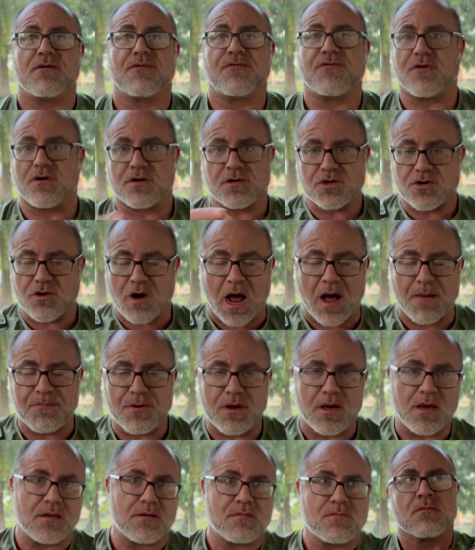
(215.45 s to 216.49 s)
foot
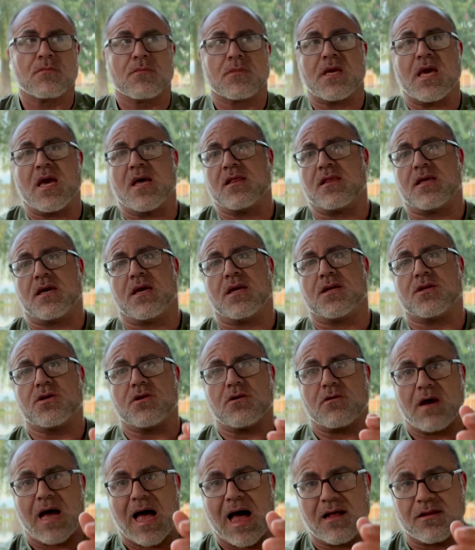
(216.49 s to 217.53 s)
dropping can lead
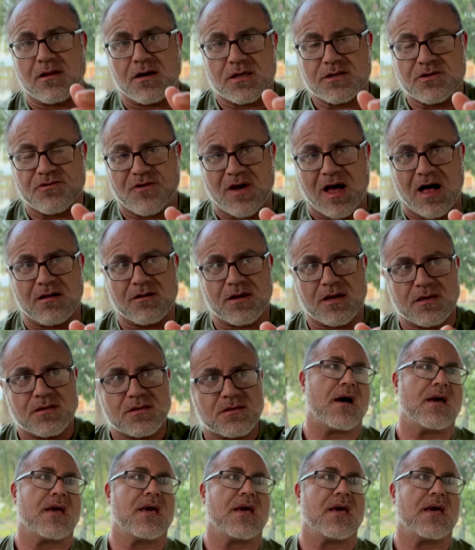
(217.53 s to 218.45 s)
to hallux valgus.